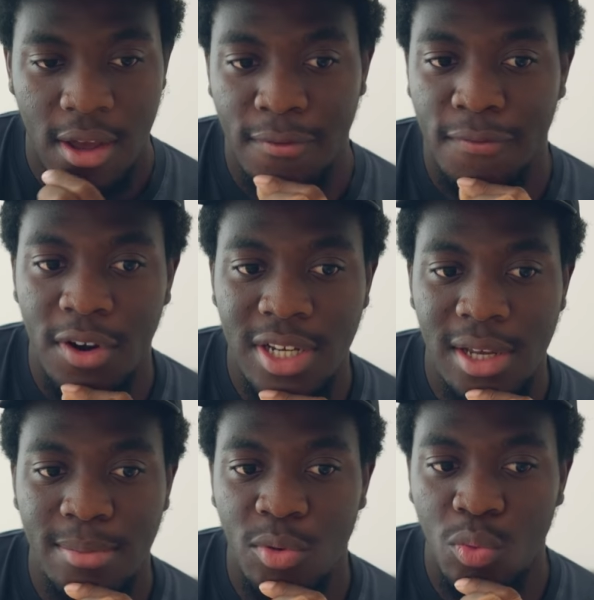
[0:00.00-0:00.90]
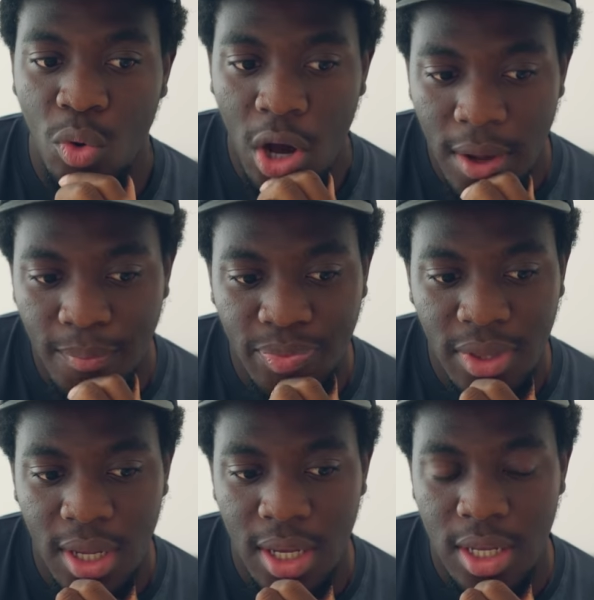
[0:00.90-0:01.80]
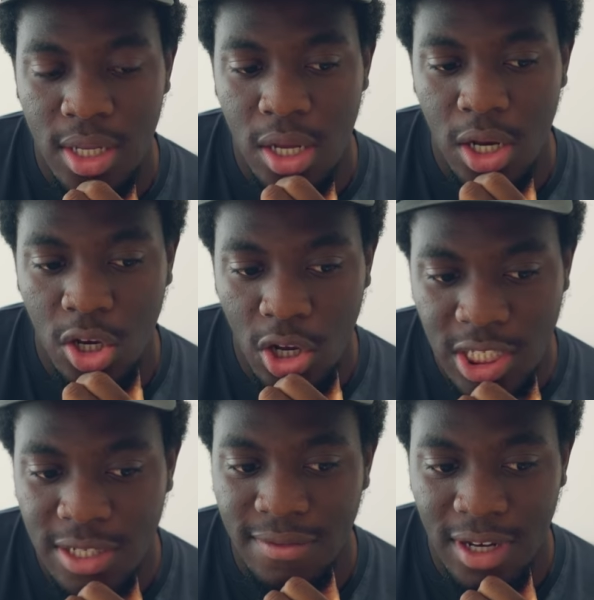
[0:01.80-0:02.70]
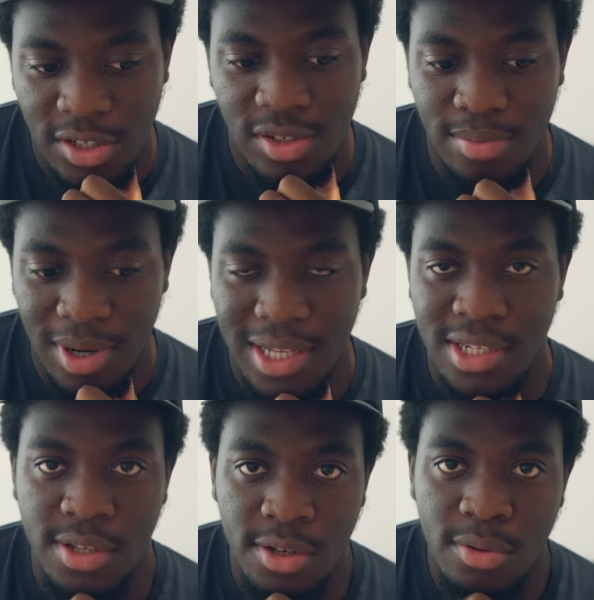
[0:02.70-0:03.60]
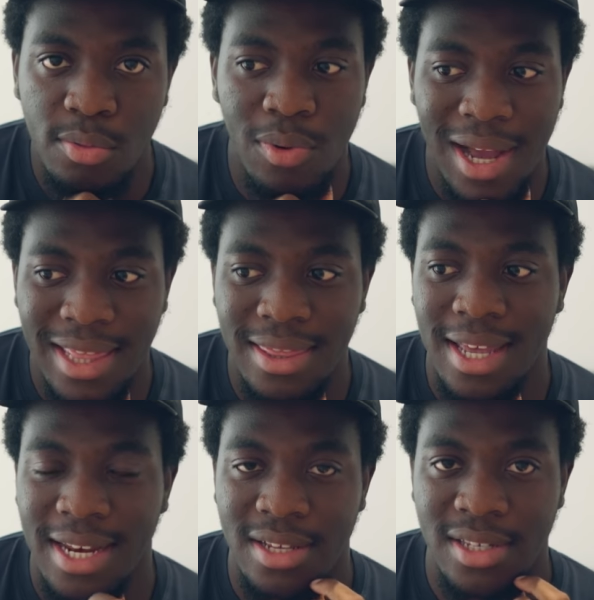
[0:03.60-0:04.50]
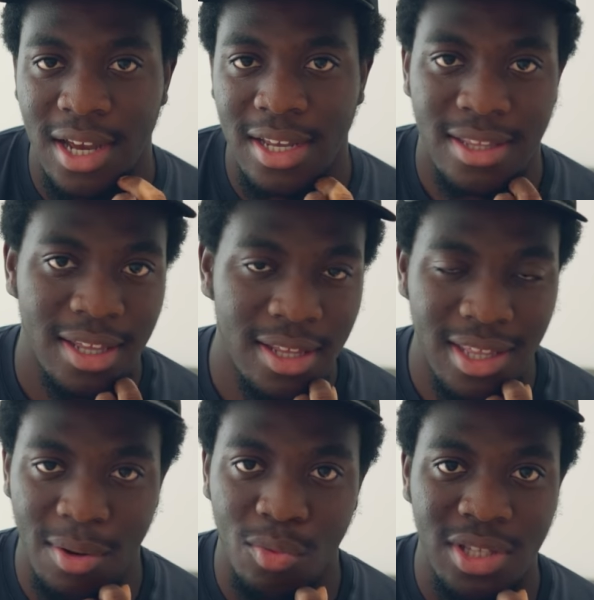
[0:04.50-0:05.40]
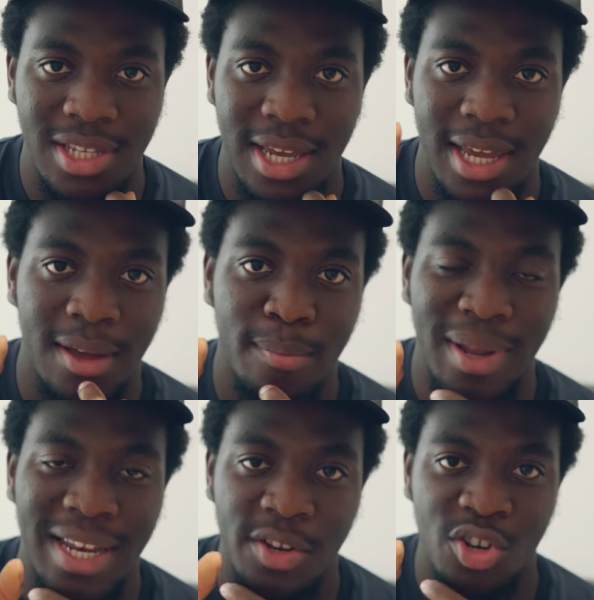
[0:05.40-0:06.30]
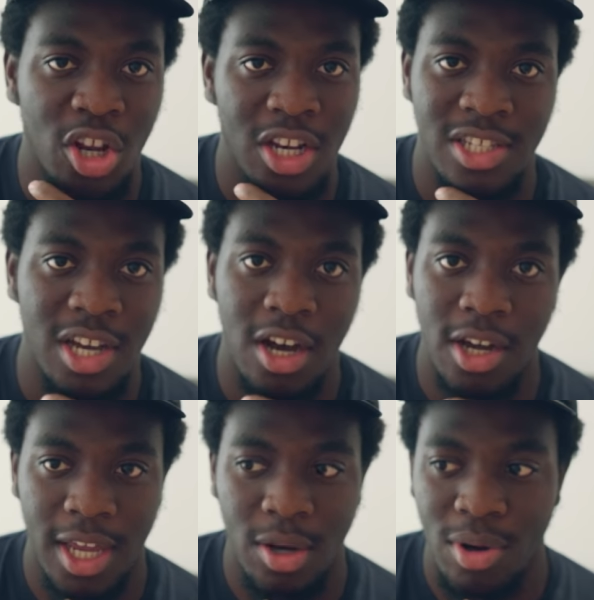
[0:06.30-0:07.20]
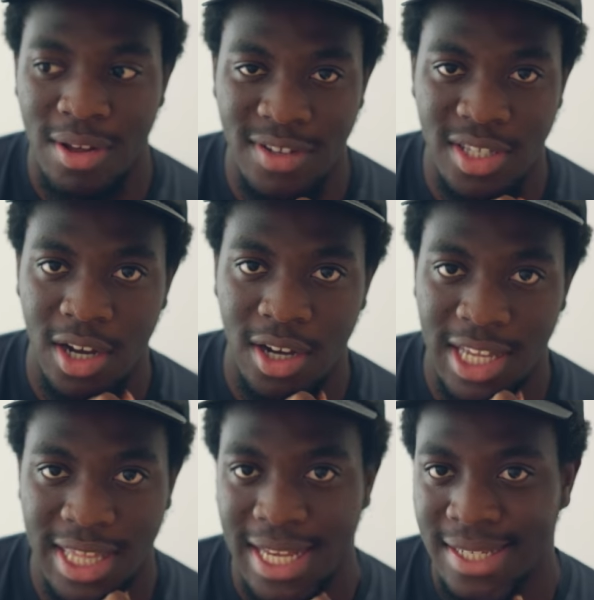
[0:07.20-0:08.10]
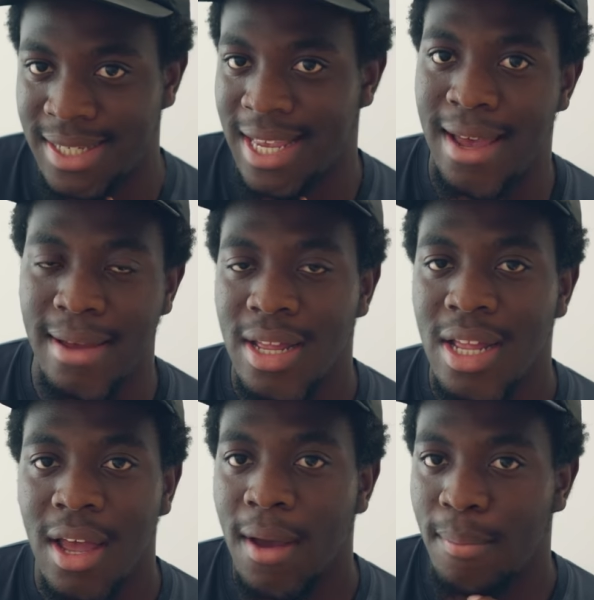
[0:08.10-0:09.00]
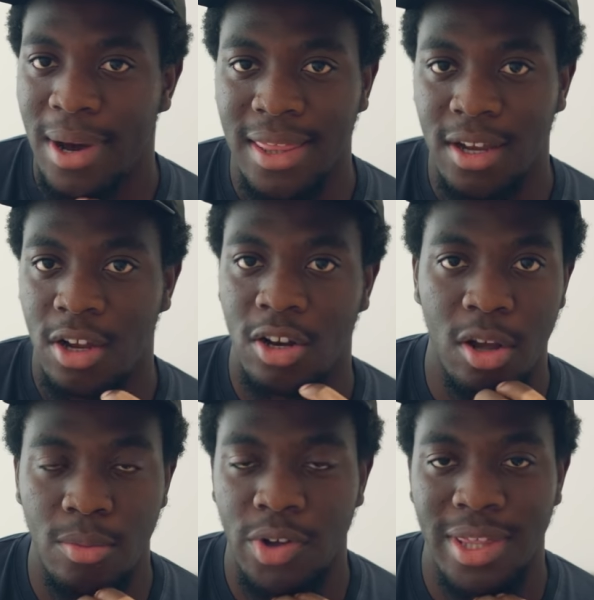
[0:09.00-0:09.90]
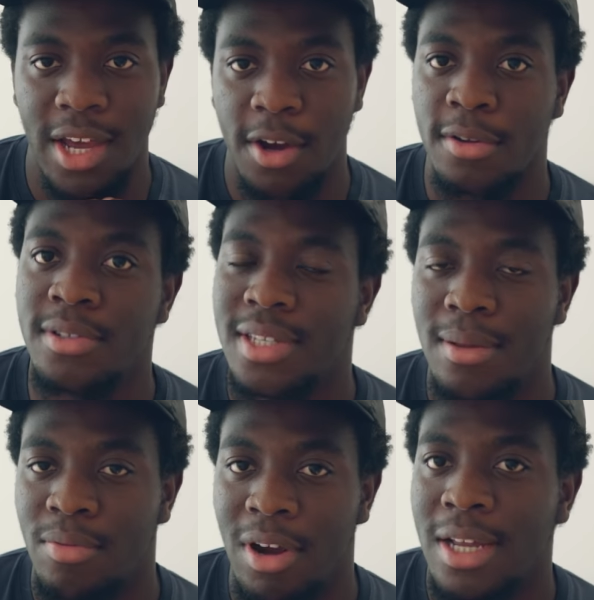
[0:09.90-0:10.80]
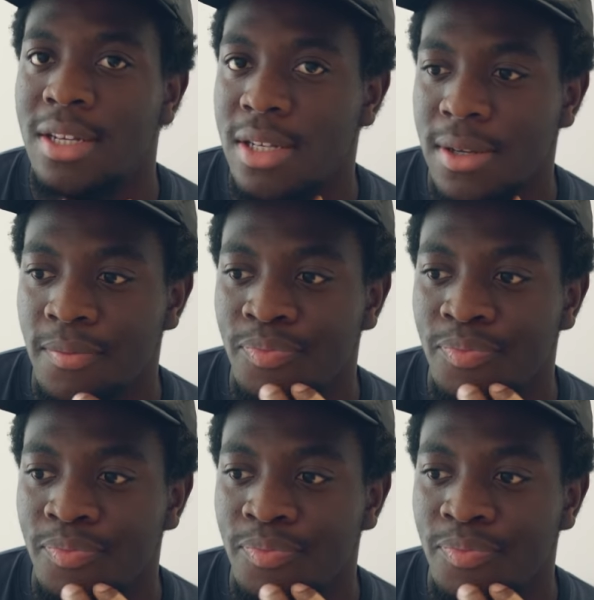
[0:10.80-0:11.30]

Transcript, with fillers: For example, what a lot of luxury brands do when they decide that they want to hit a billion dollar target or whatever target they're set by the conglomerate that owns the brand,